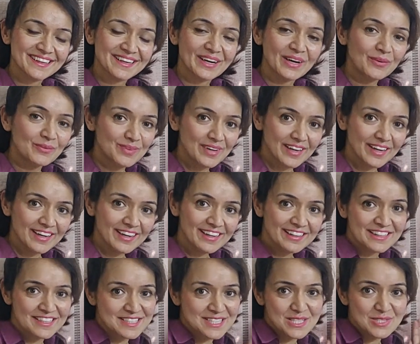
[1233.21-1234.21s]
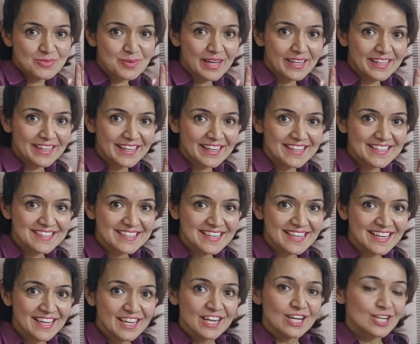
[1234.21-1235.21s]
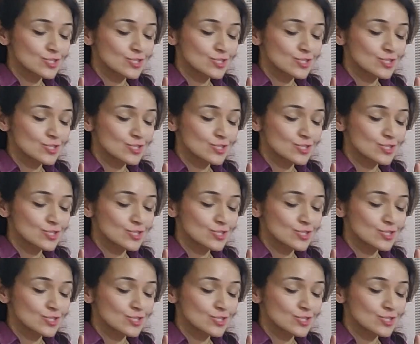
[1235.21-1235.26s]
Okay, this is very easy.